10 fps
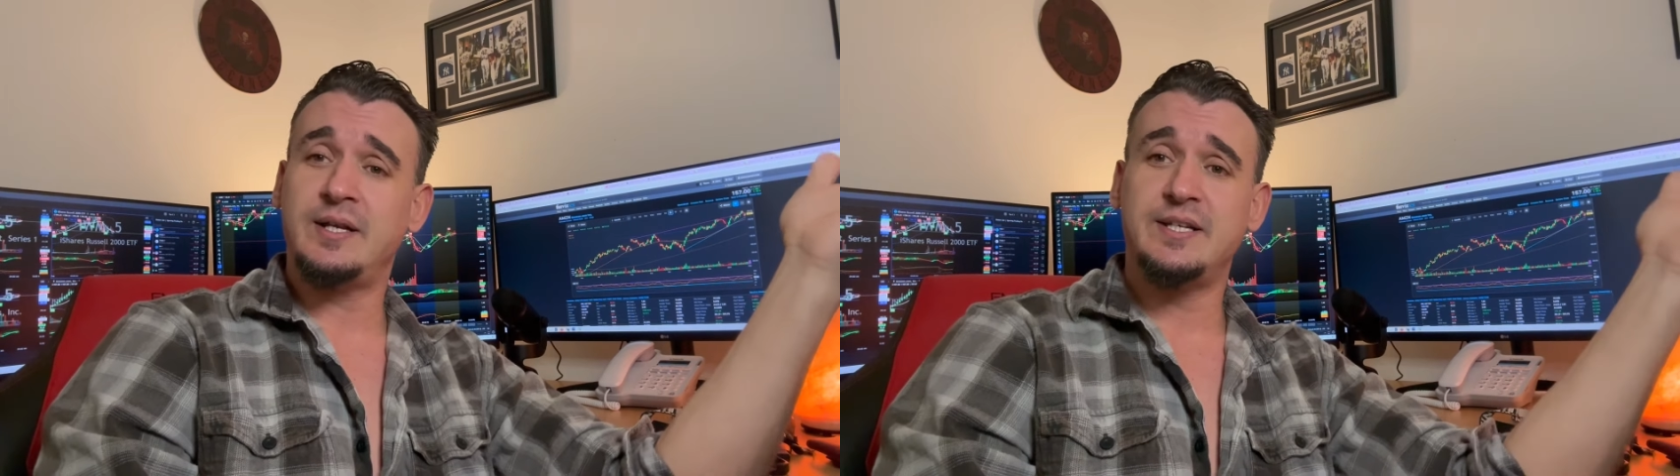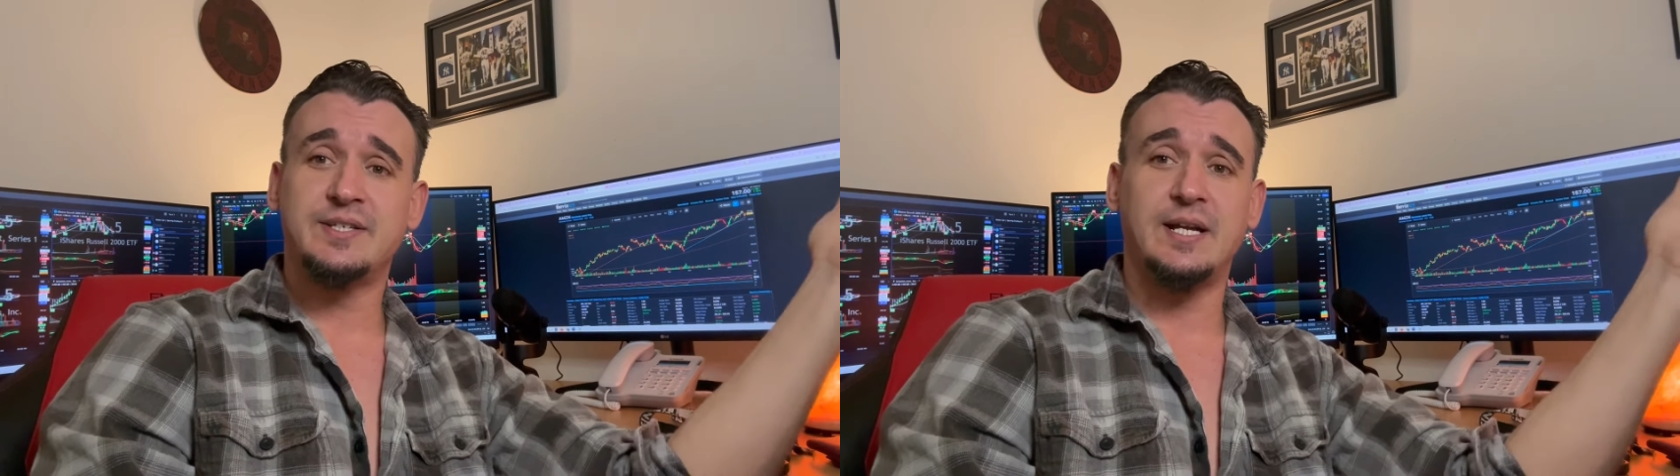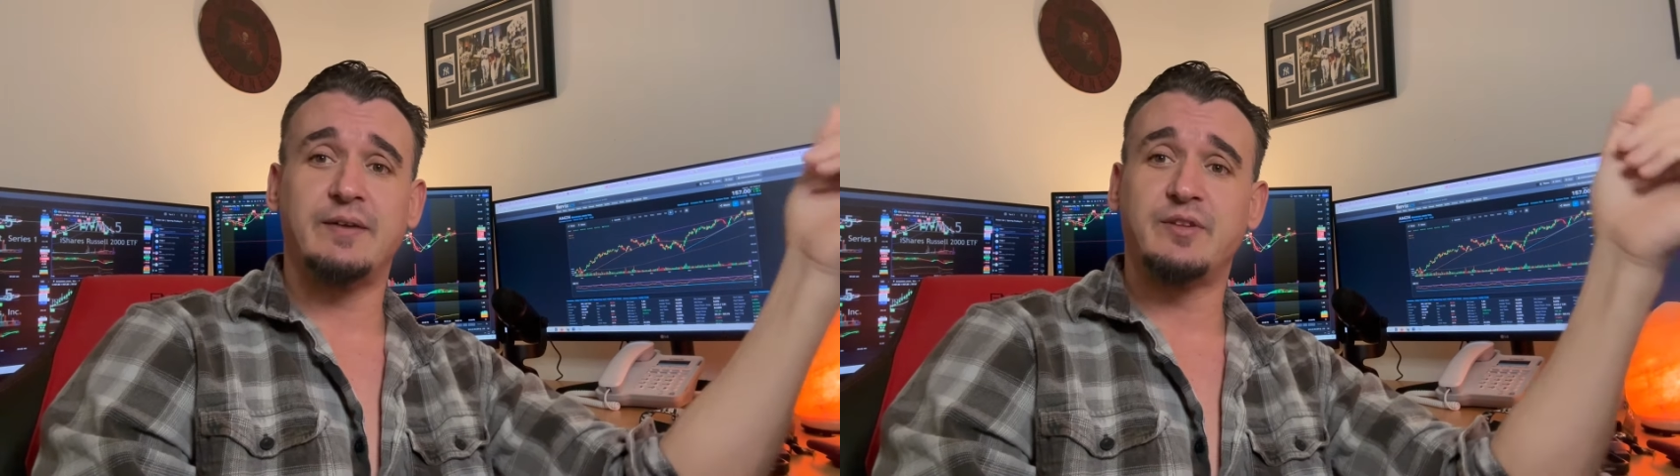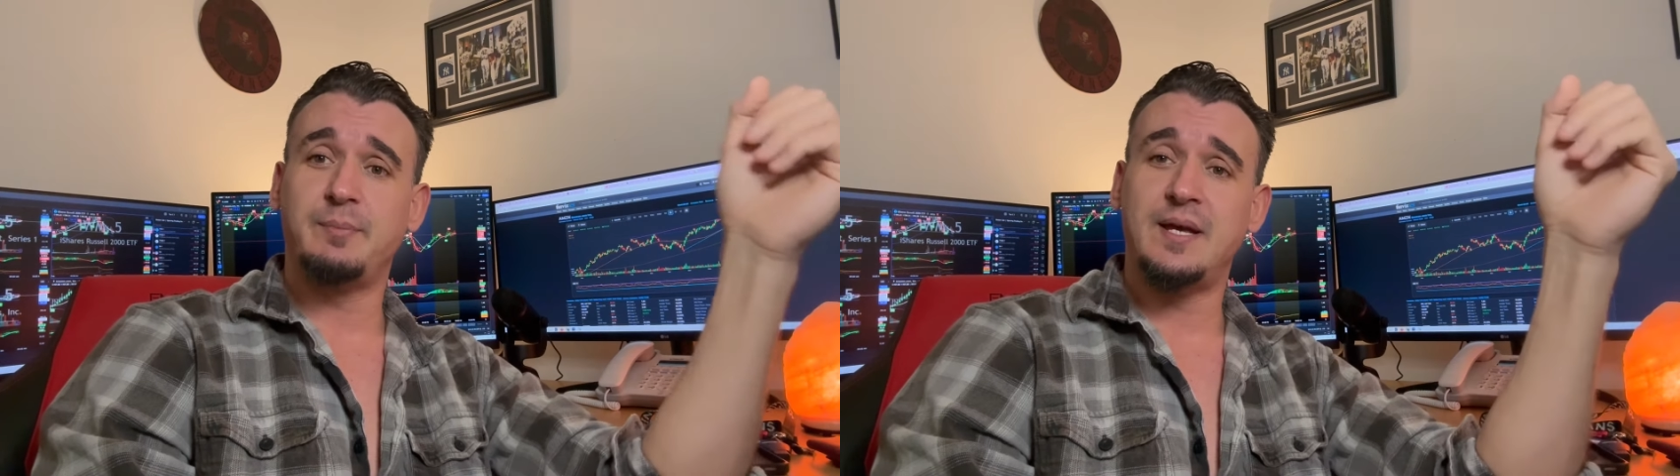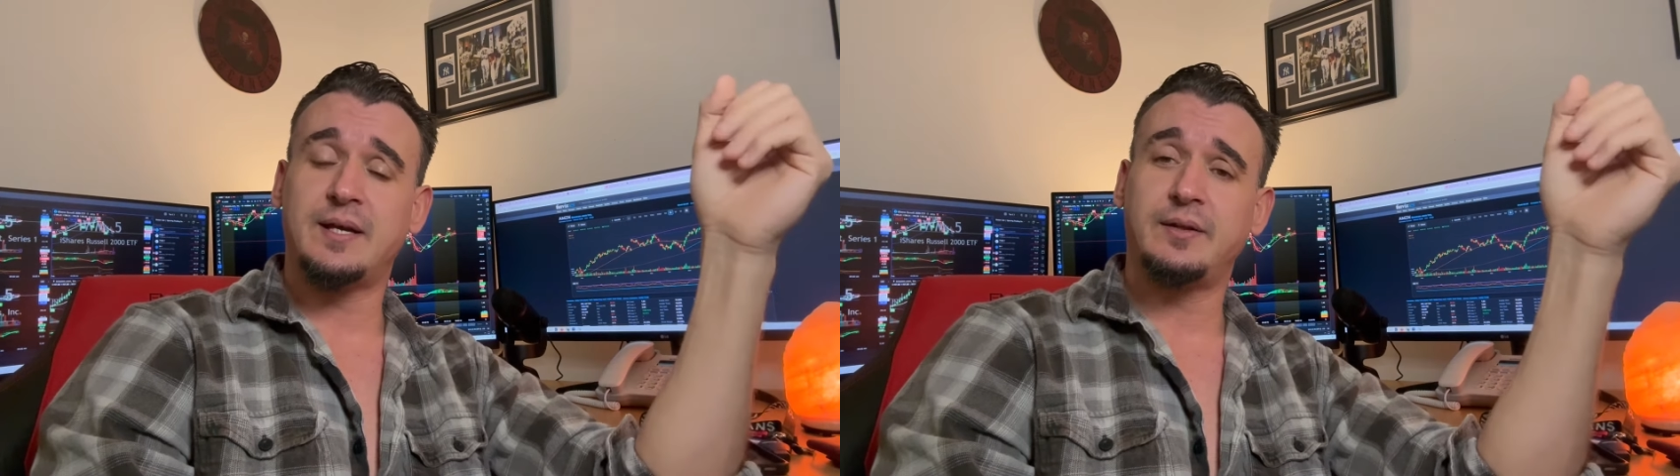he's going to have to
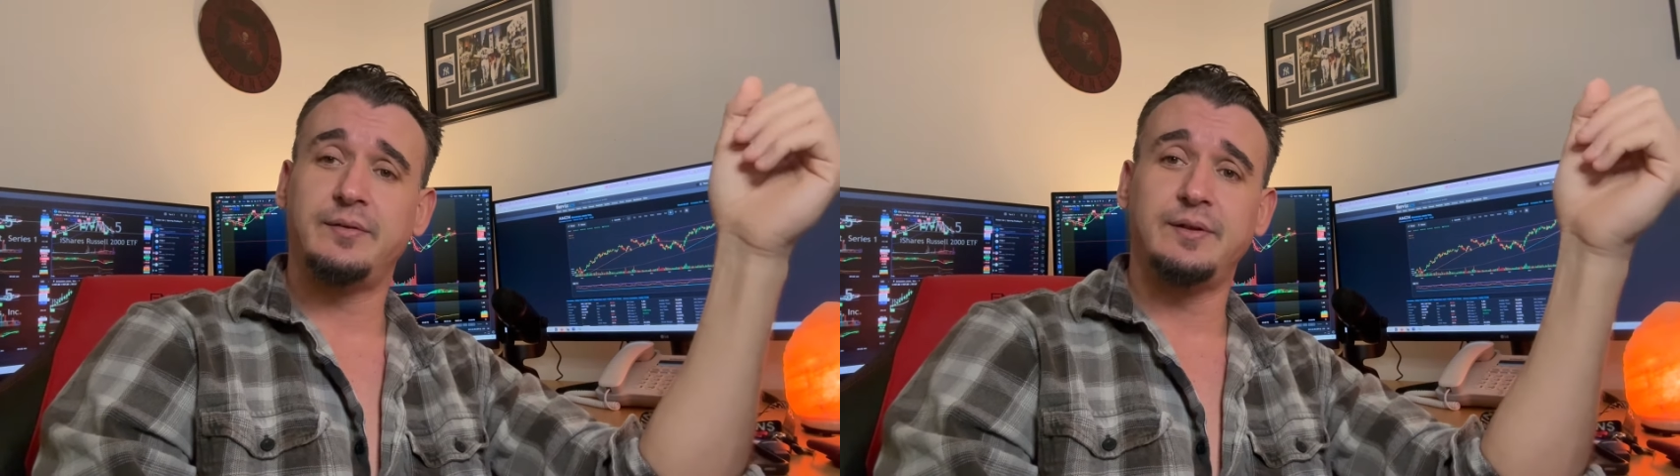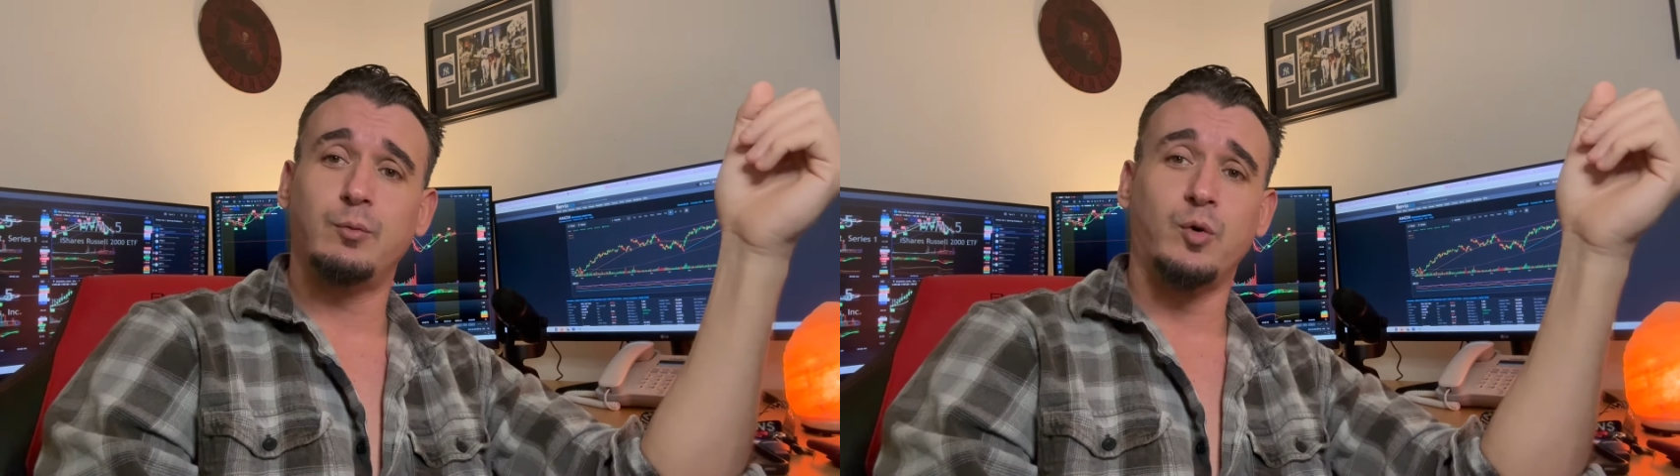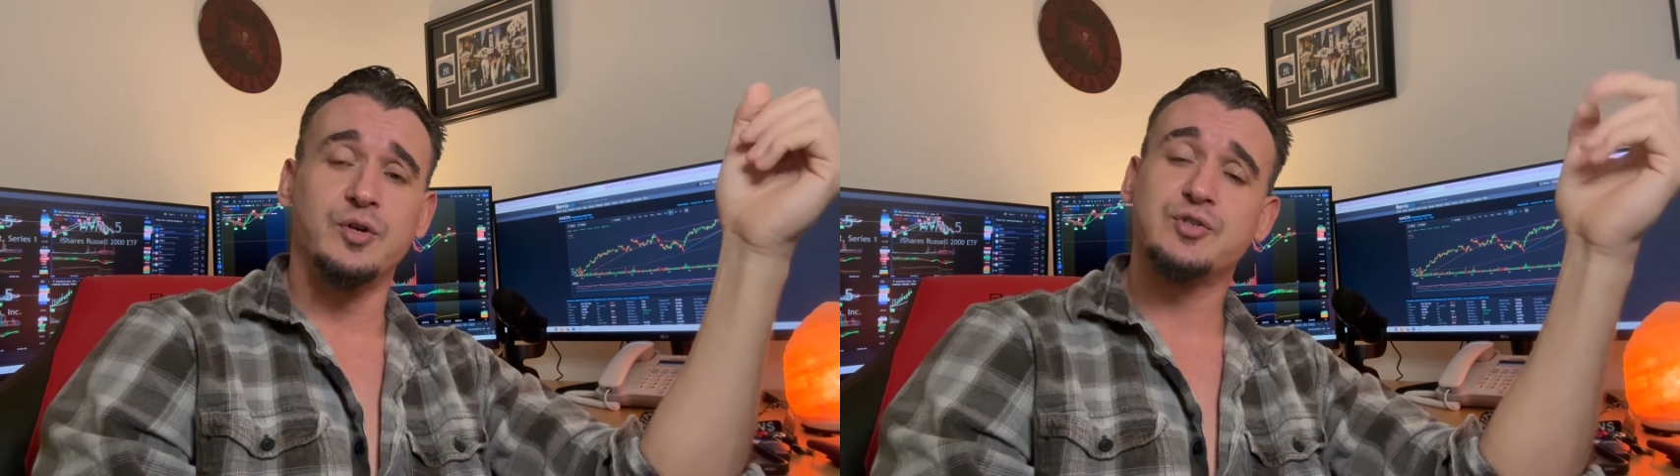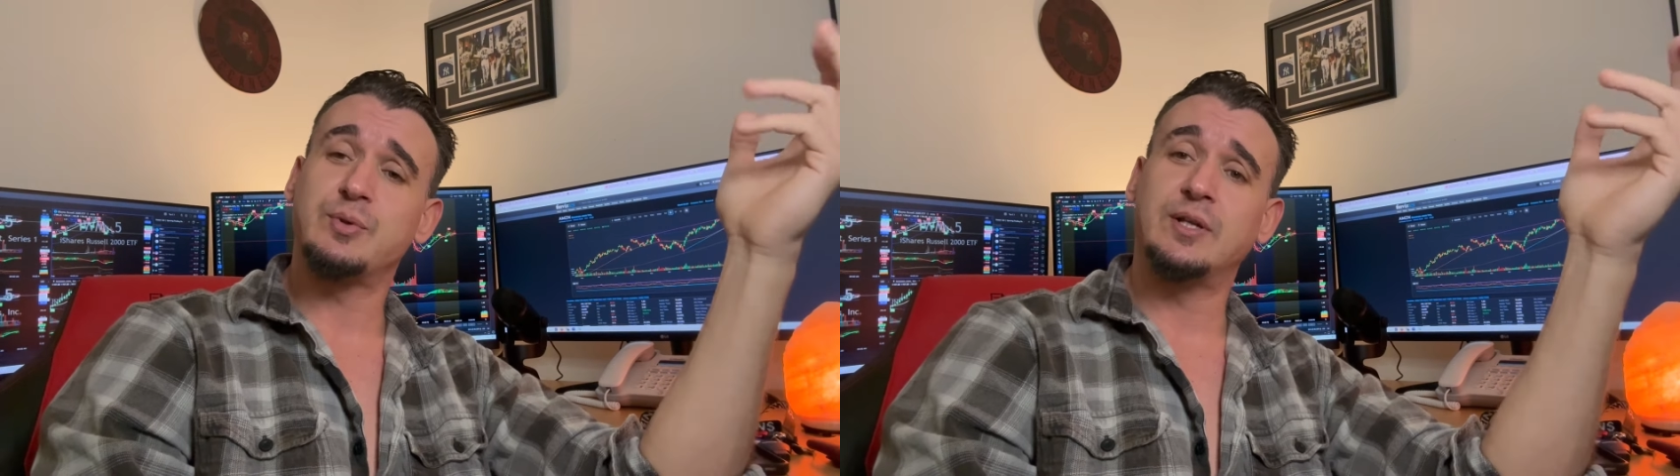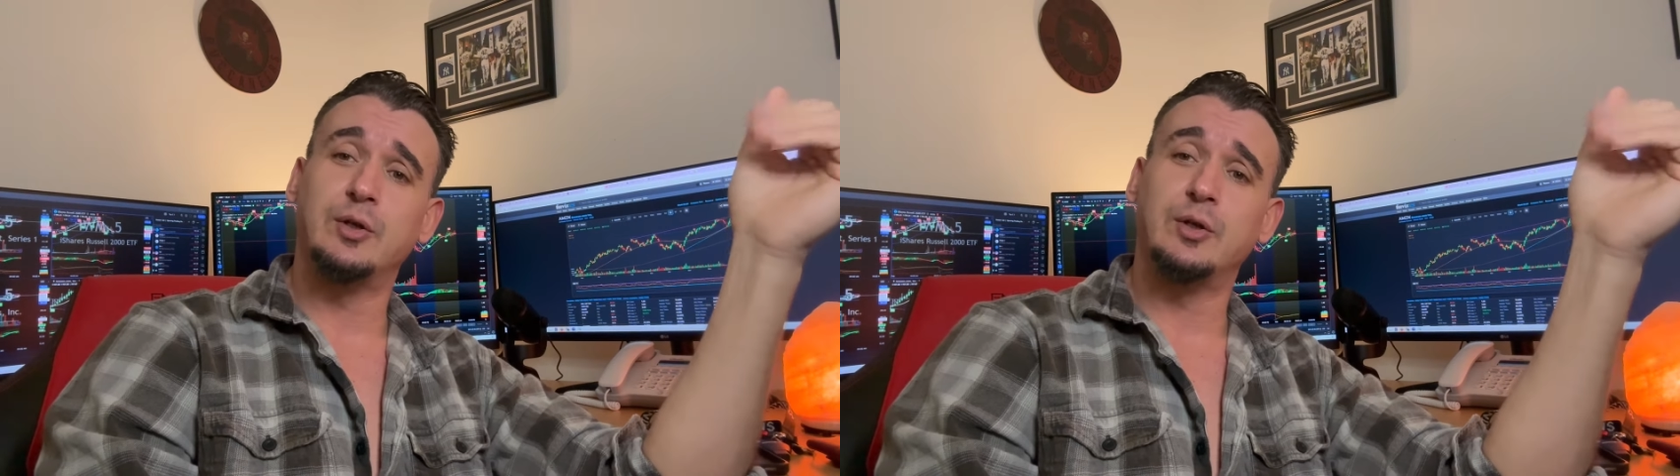make Wall Street